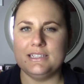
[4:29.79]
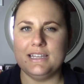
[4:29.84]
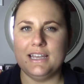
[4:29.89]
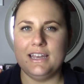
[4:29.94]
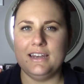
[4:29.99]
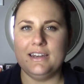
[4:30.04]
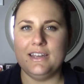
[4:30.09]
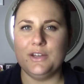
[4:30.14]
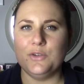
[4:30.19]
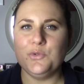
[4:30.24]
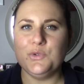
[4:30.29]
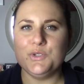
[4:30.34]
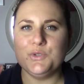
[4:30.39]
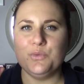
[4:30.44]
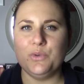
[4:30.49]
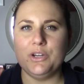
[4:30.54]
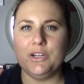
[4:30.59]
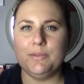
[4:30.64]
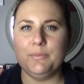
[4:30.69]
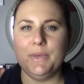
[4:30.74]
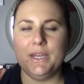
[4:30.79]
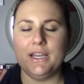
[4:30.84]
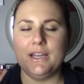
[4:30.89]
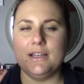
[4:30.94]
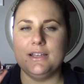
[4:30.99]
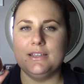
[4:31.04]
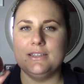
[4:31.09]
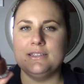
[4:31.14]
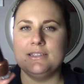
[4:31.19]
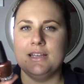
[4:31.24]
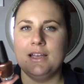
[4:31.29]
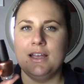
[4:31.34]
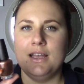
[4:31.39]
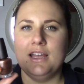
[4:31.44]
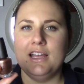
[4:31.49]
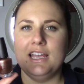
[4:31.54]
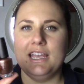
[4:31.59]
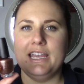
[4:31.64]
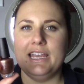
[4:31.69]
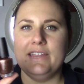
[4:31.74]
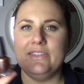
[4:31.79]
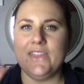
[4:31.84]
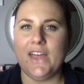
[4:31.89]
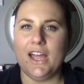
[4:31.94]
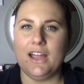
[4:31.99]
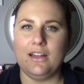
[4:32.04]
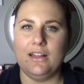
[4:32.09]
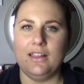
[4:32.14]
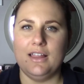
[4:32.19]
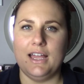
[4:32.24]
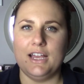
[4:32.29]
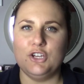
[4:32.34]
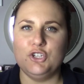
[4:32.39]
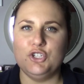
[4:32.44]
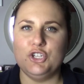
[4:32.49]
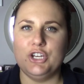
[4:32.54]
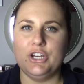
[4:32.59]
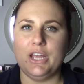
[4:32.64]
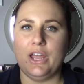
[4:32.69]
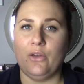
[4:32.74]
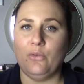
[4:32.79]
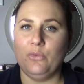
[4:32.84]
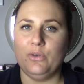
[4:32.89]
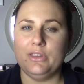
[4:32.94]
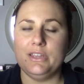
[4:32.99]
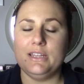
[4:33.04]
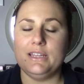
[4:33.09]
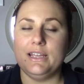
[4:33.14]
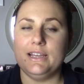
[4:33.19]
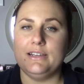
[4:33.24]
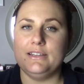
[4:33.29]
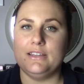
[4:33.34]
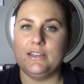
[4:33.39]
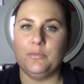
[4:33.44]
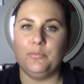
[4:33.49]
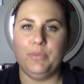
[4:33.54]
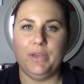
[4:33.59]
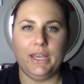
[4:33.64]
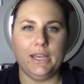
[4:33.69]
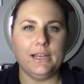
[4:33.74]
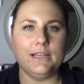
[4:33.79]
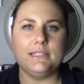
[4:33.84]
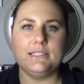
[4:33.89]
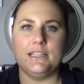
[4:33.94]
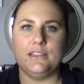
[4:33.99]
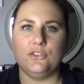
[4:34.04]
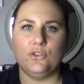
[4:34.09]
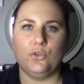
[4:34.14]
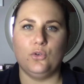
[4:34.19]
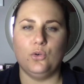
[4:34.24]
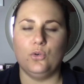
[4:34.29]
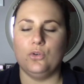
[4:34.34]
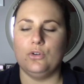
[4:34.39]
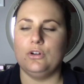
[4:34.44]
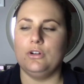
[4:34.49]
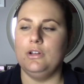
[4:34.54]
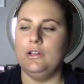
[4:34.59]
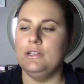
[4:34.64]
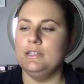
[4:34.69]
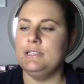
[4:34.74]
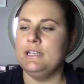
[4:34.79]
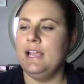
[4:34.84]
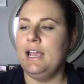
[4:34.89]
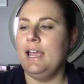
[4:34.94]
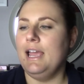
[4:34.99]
And it was weird because in that collection, I really liked the pinks and the corals,